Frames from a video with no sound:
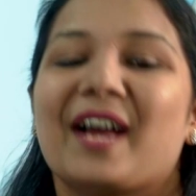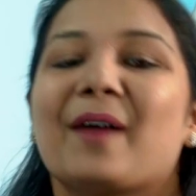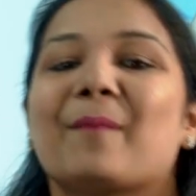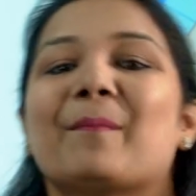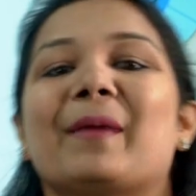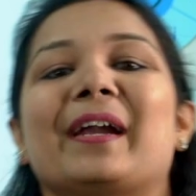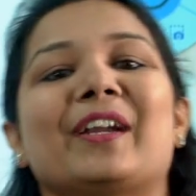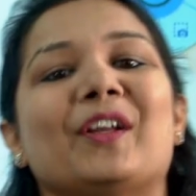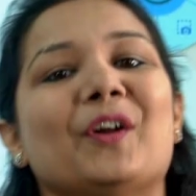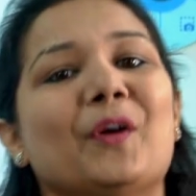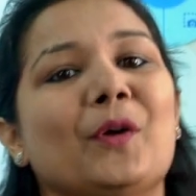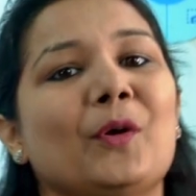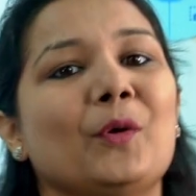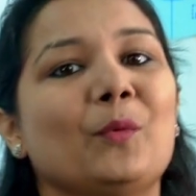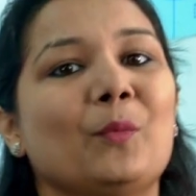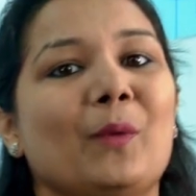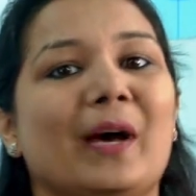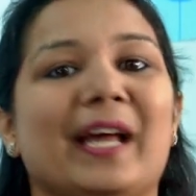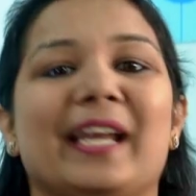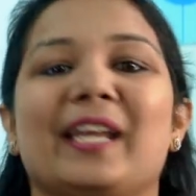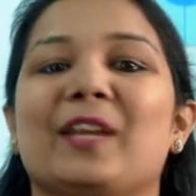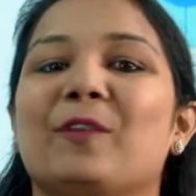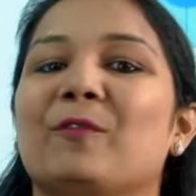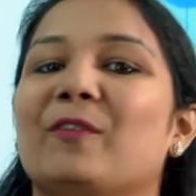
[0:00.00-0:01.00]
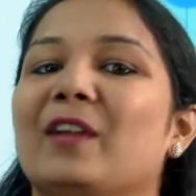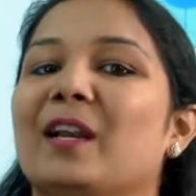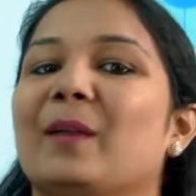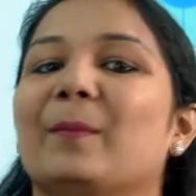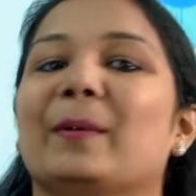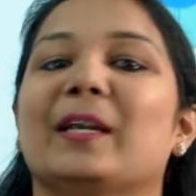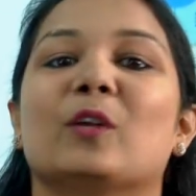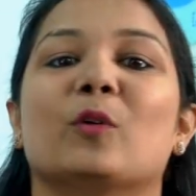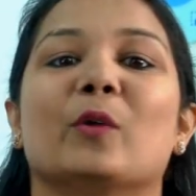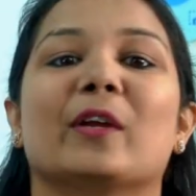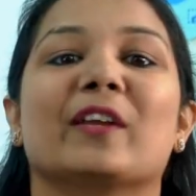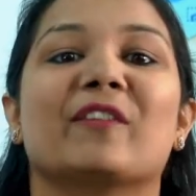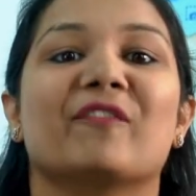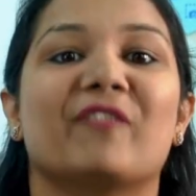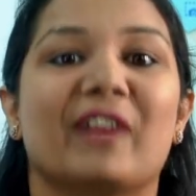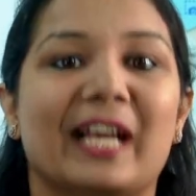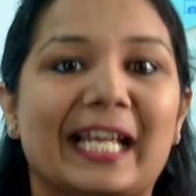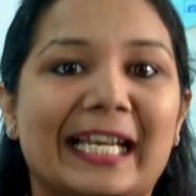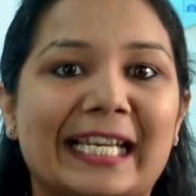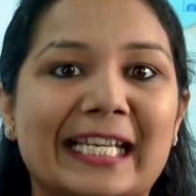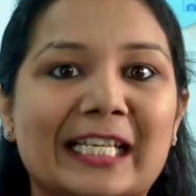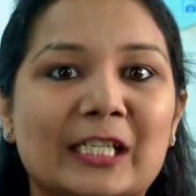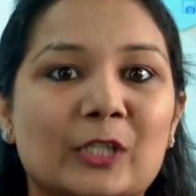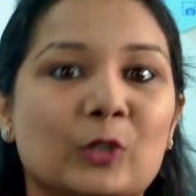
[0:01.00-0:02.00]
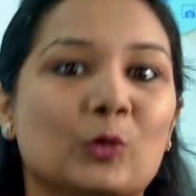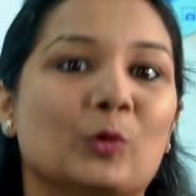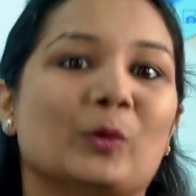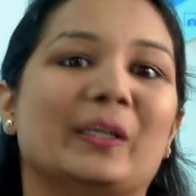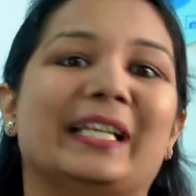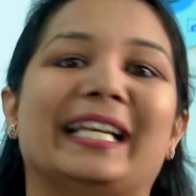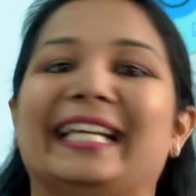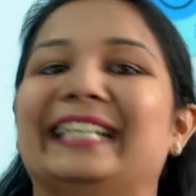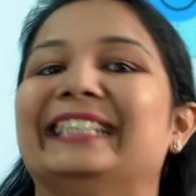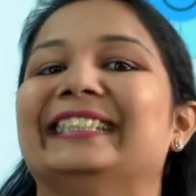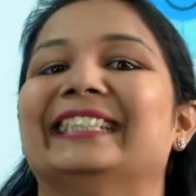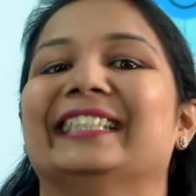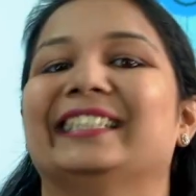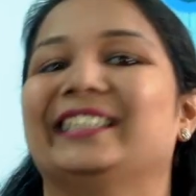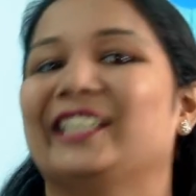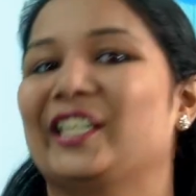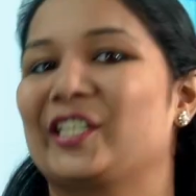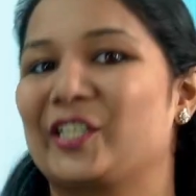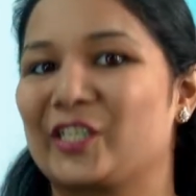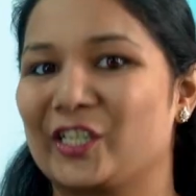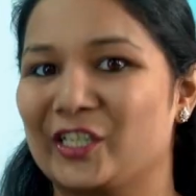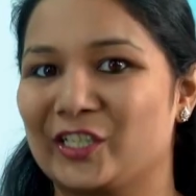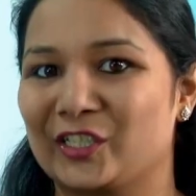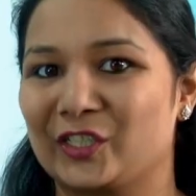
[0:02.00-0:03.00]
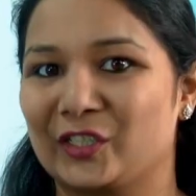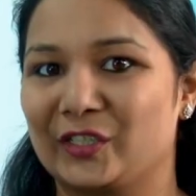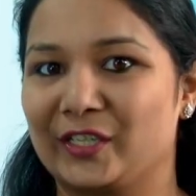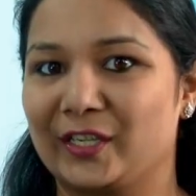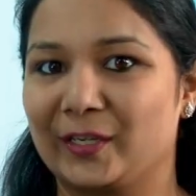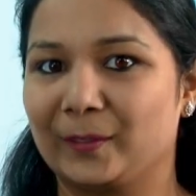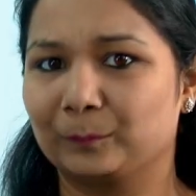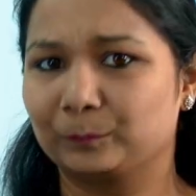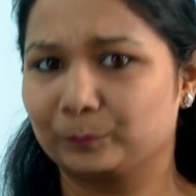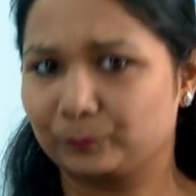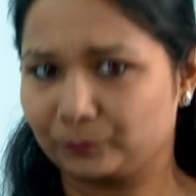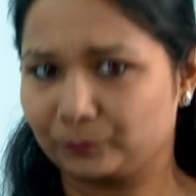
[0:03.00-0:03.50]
But don't worry, we'll be doing very soon in the session today.